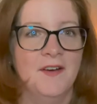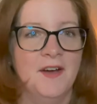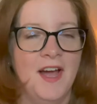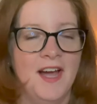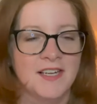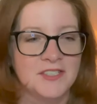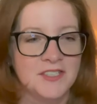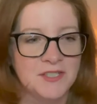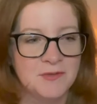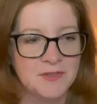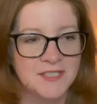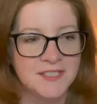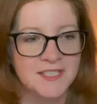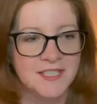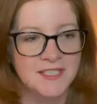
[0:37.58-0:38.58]
actually
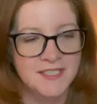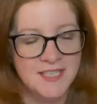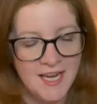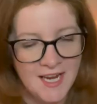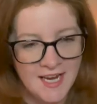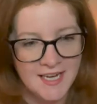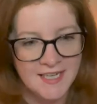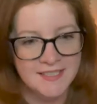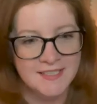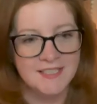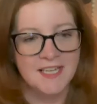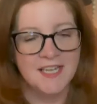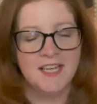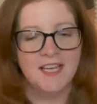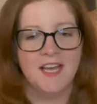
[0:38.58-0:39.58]
with today's
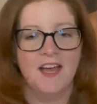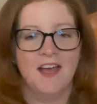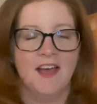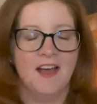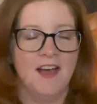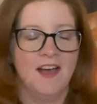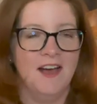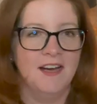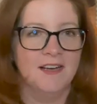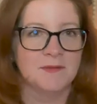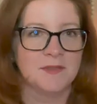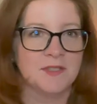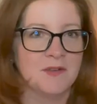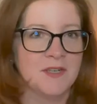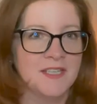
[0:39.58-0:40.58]

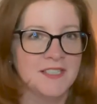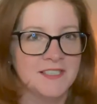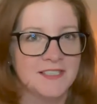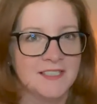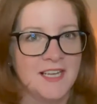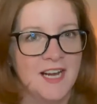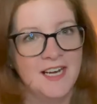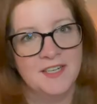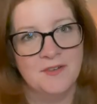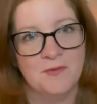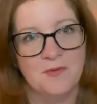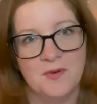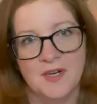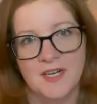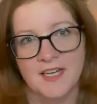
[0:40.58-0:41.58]
story, this is kind of
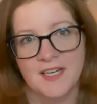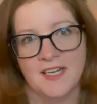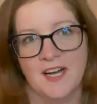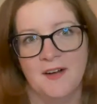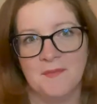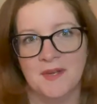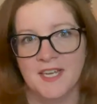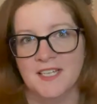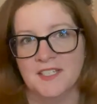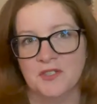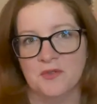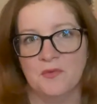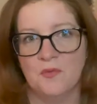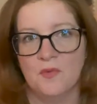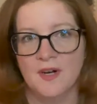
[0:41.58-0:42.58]
what got me into
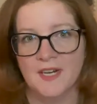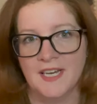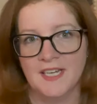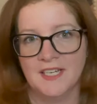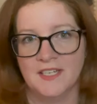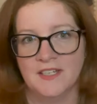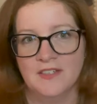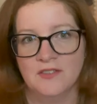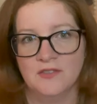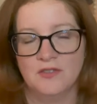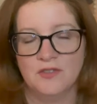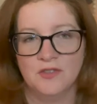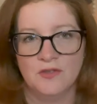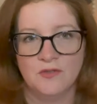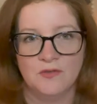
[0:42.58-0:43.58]
wanting
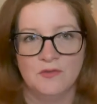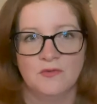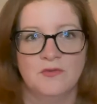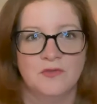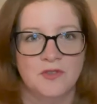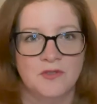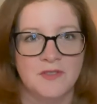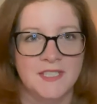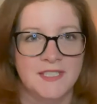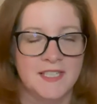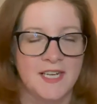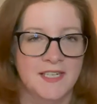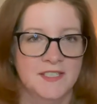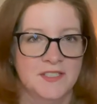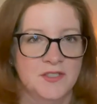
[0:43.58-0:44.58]
to do these
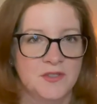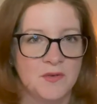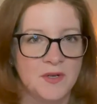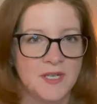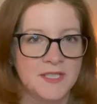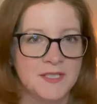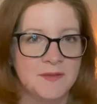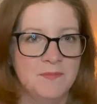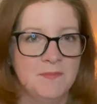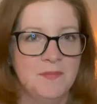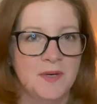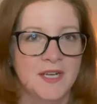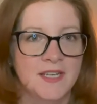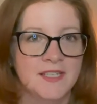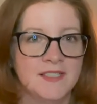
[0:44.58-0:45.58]
kind of stories,
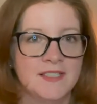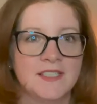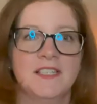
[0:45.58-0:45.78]
but